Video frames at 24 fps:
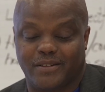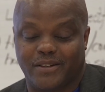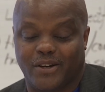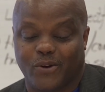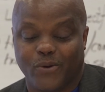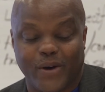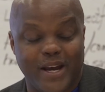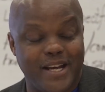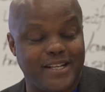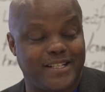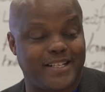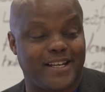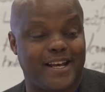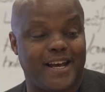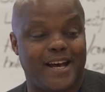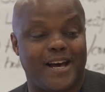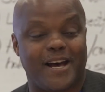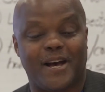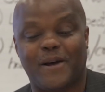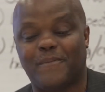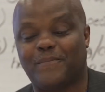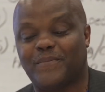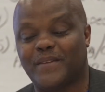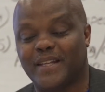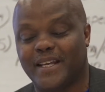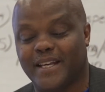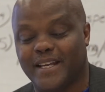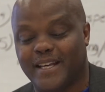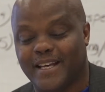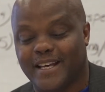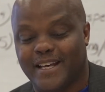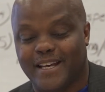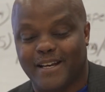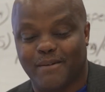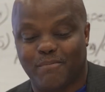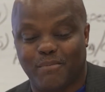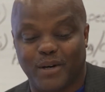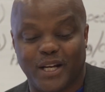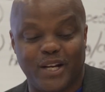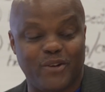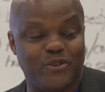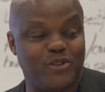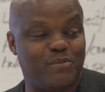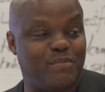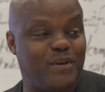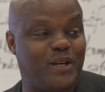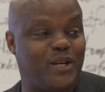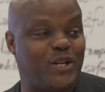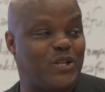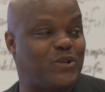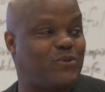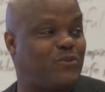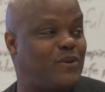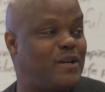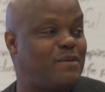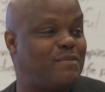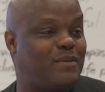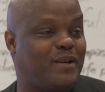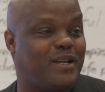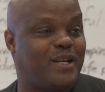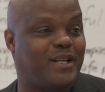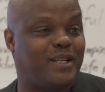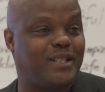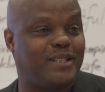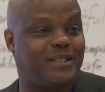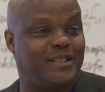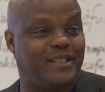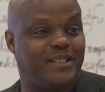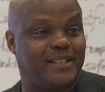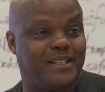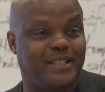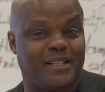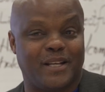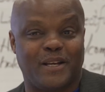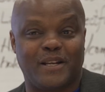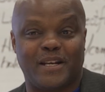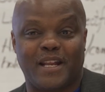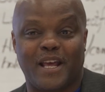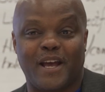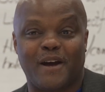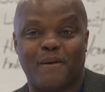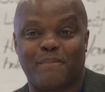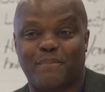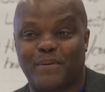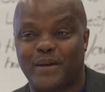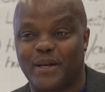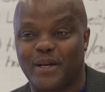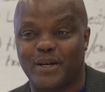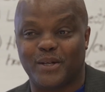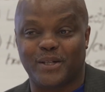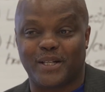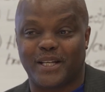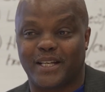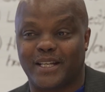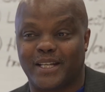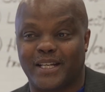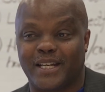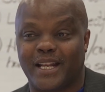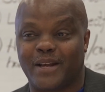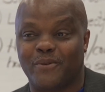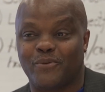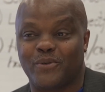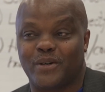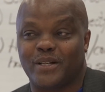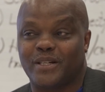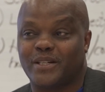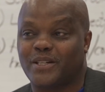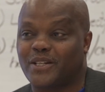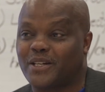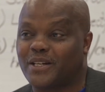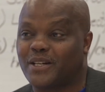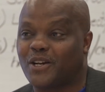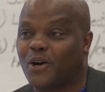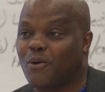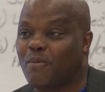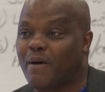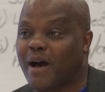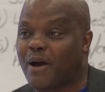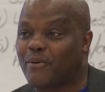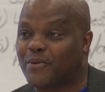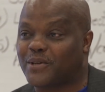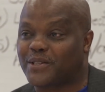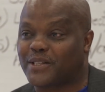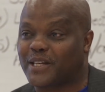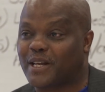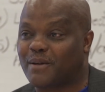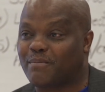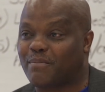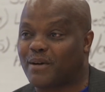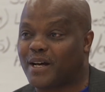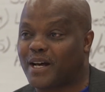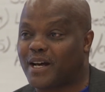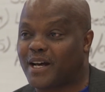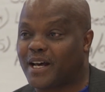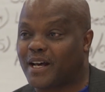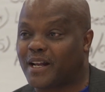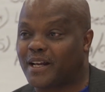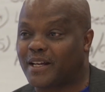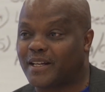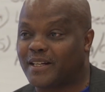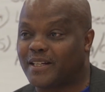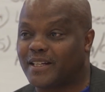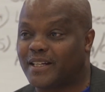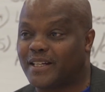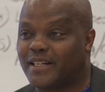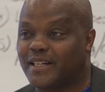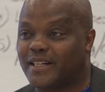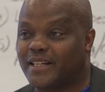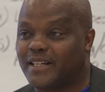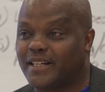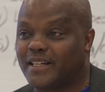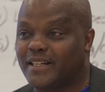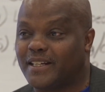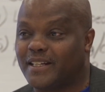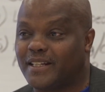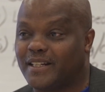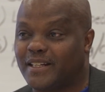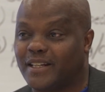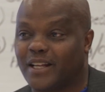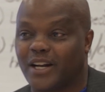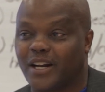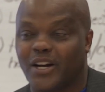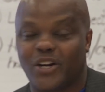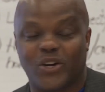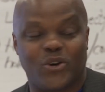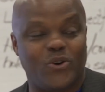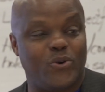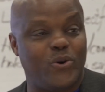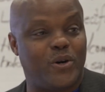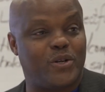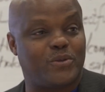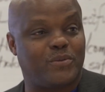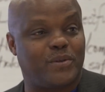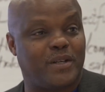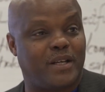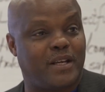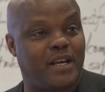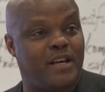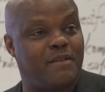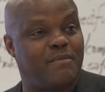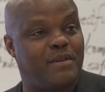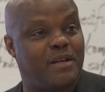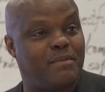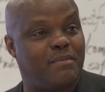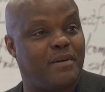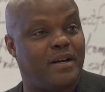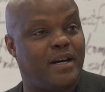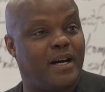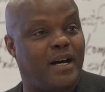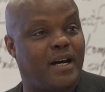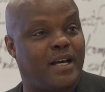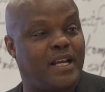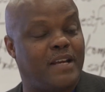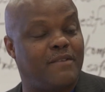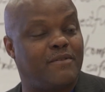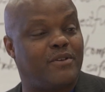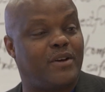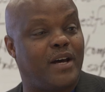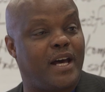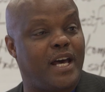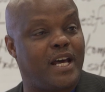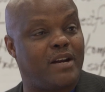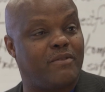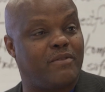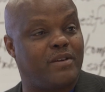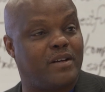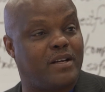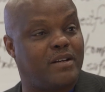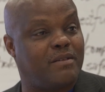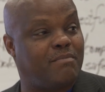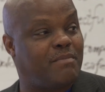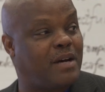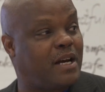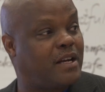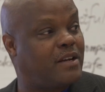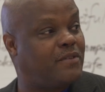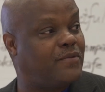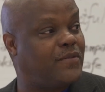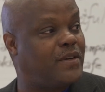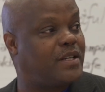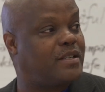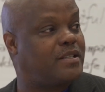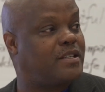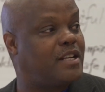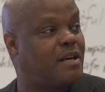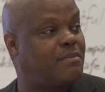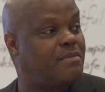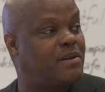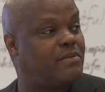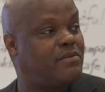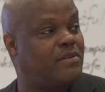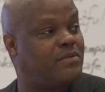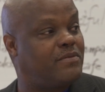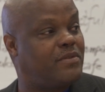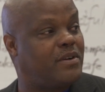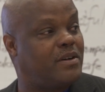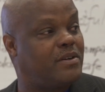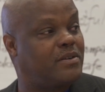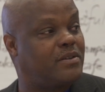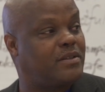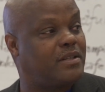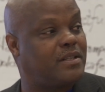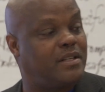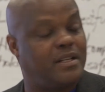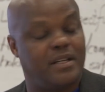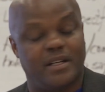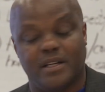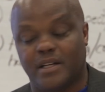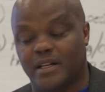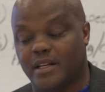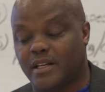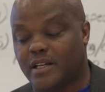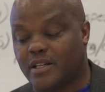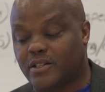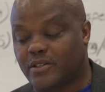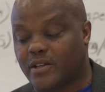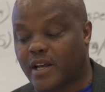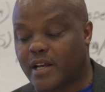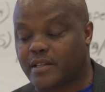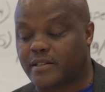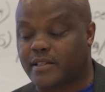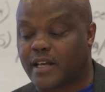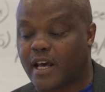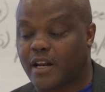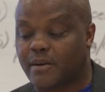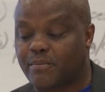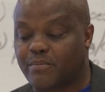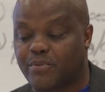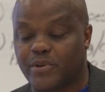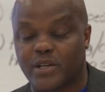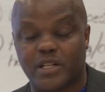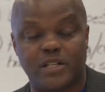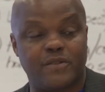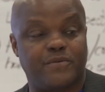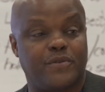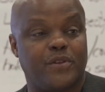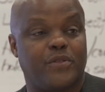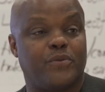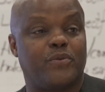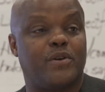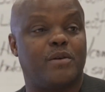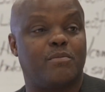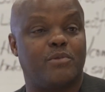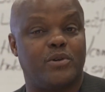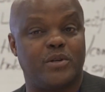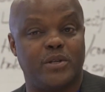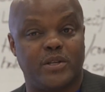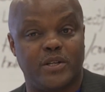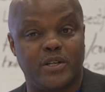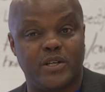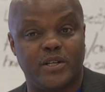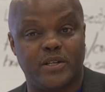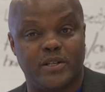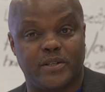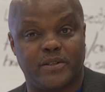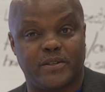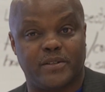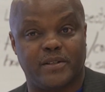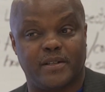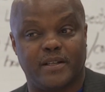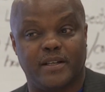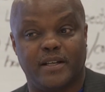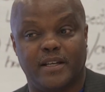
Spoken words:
great time. But it was bittersweet because they appealed it and nobody would set bond. None of the courts would give me bond, even though I had my conviction had been reversed. So I sat in prison for 3 more years